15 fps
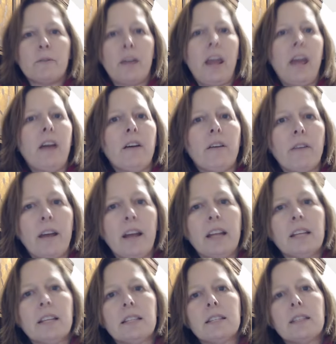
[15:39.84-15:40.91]
animal care,
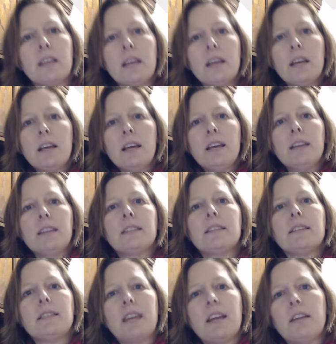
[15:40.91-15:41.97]
right? It's
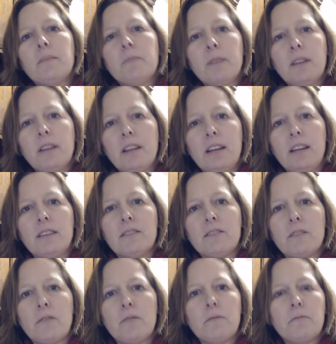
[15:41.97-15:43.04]
it's sustainability.
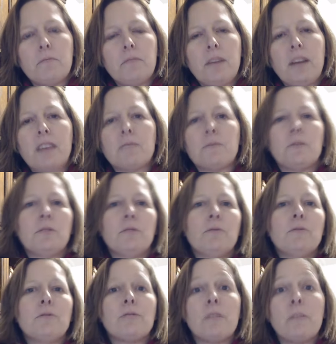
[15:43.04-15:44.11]
So, yes, we
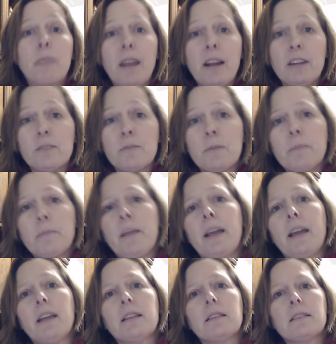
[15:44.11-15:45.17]
do nutrient management
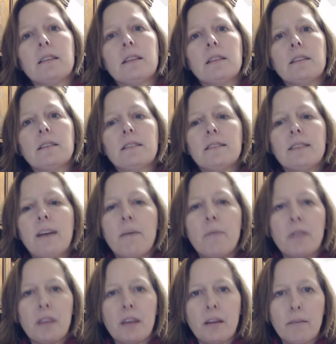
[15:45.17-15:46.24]
plans, and this is how
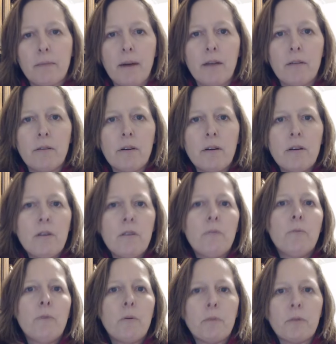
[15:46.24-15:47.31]
we think about
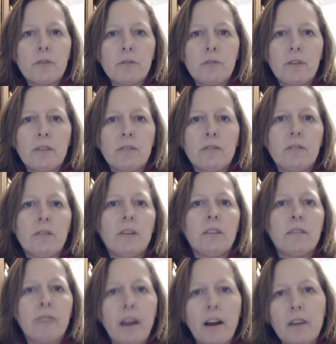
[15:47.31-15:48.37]
what we're doing to
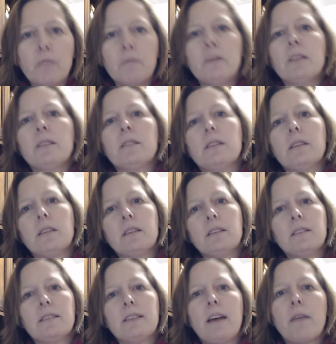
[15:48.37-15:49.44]
the environment, and
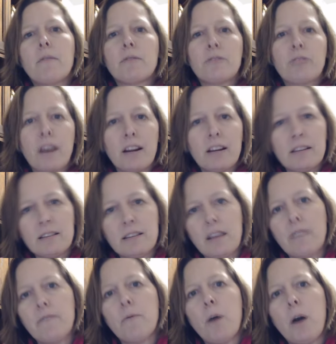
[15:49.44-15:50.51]
this is how we're trying to
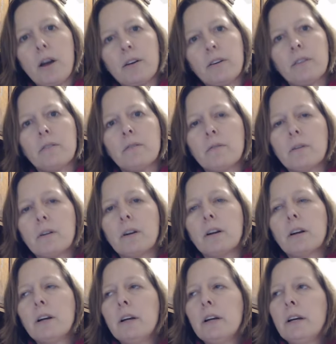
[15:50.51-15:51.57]
save water.
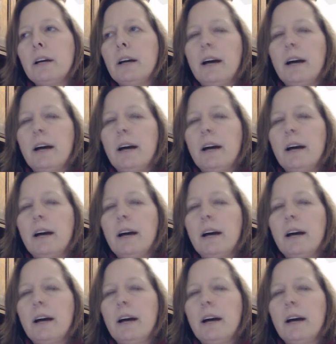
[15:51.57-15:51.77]
Or,